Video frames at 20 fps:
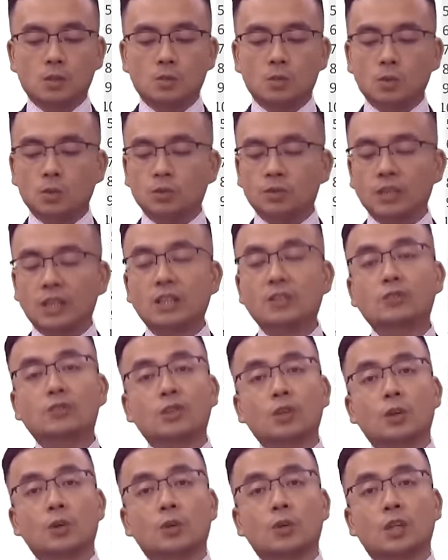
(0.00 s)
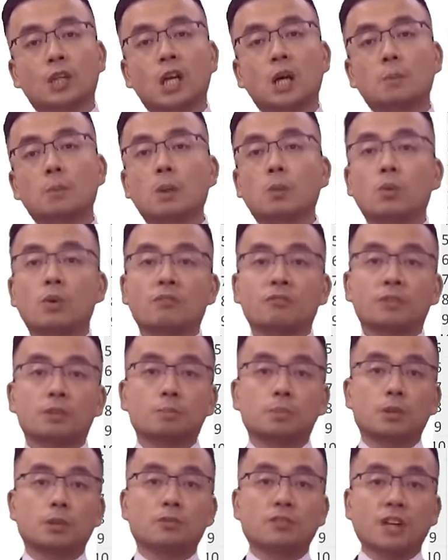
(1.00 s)
we'll need to come up with the
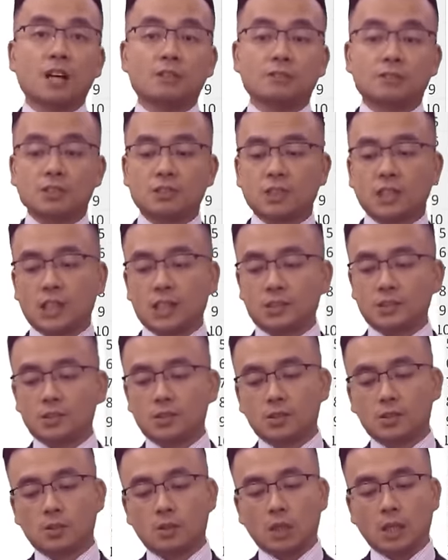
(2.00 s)
profit after tax.